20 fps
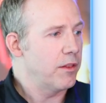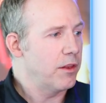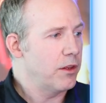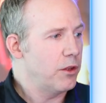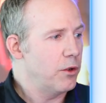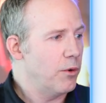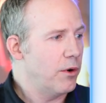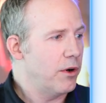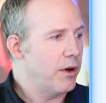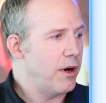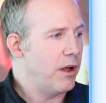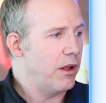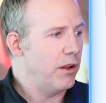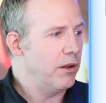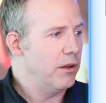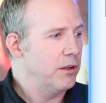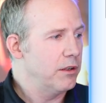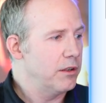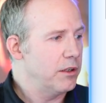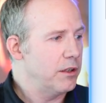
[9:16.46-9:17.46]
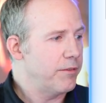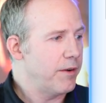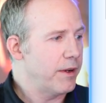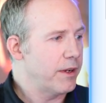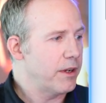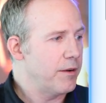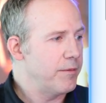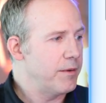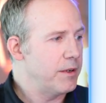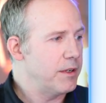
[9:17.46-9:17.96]
the URL, if I
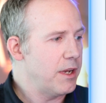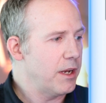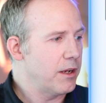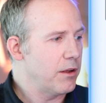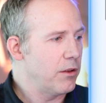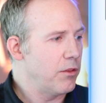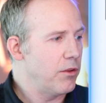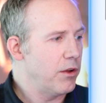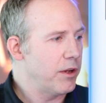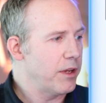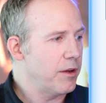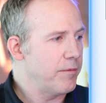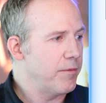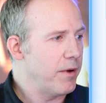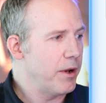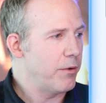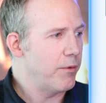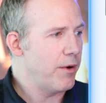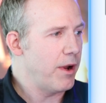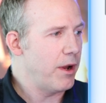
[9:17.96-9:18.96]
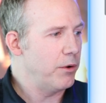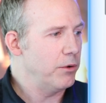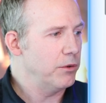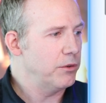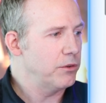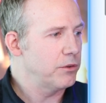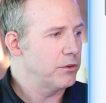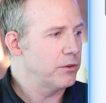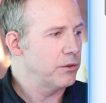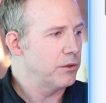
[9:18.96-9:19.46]
come and take a look at my
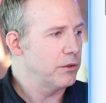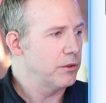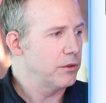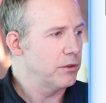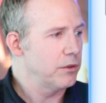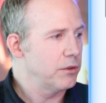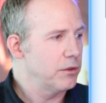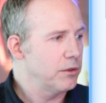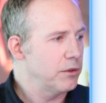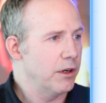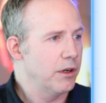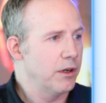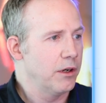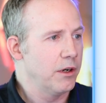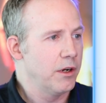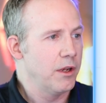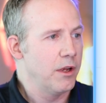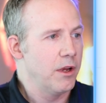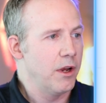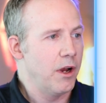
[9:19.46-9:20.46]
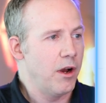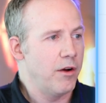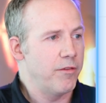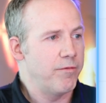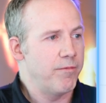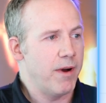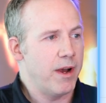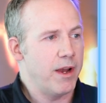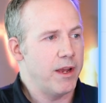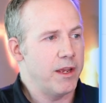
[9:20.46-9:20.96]
routes,
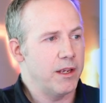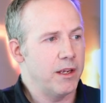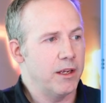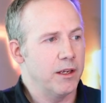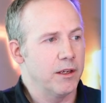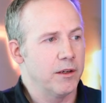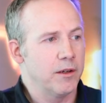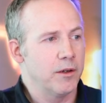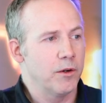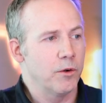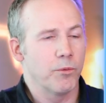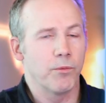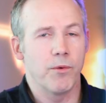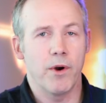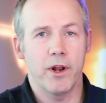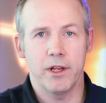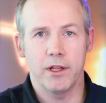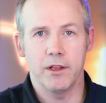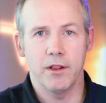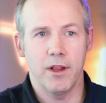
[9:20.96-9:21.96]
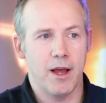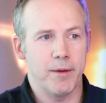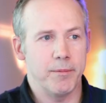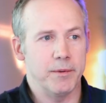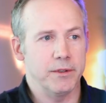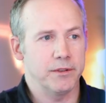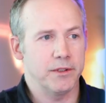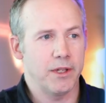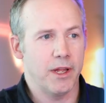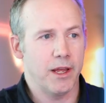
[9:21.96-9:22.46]
of my running
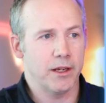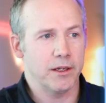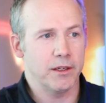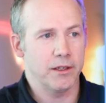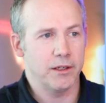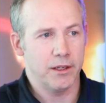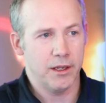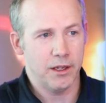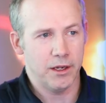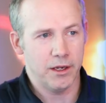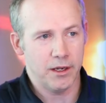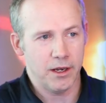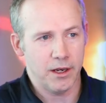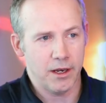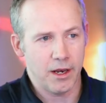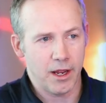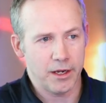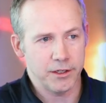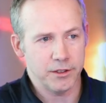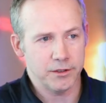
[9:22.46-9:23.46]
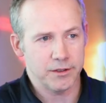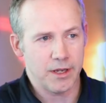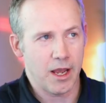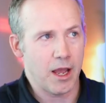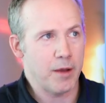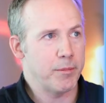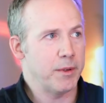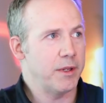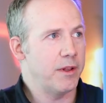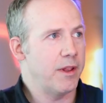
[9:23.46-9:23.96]
Llama Stack. And I just
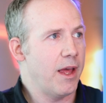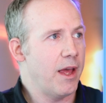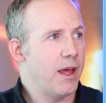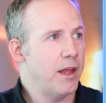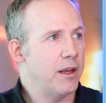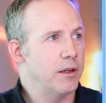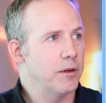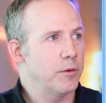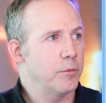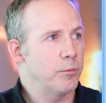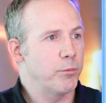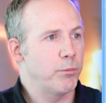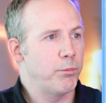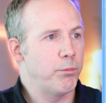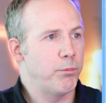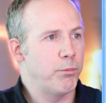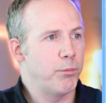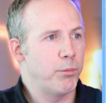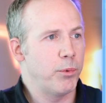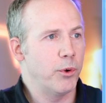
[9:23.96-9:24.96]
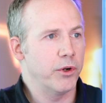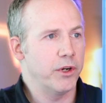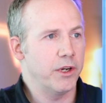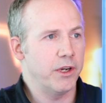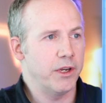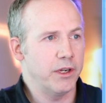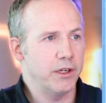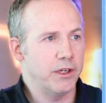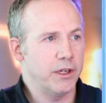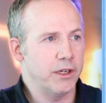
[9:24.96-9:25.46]
copied that, put
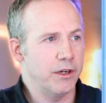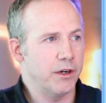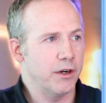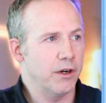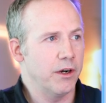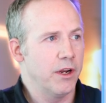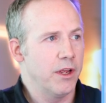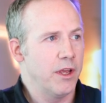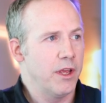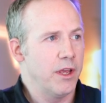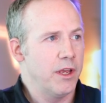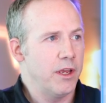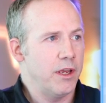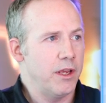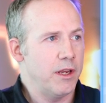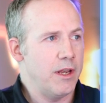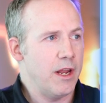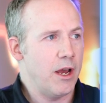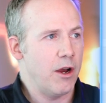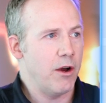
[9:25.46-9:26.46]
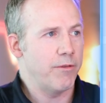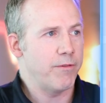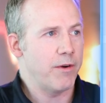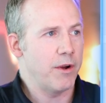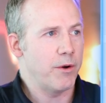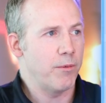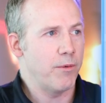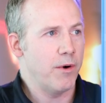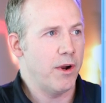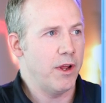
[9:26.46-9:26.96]
it in here. And now if
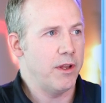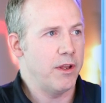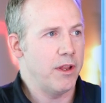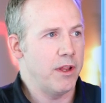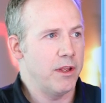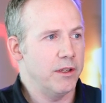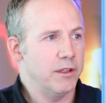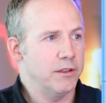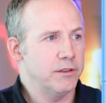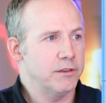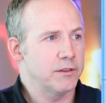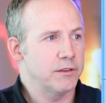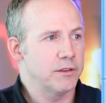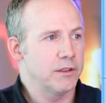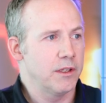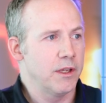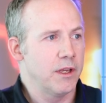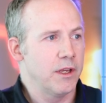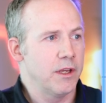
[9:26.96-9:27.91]
I run this,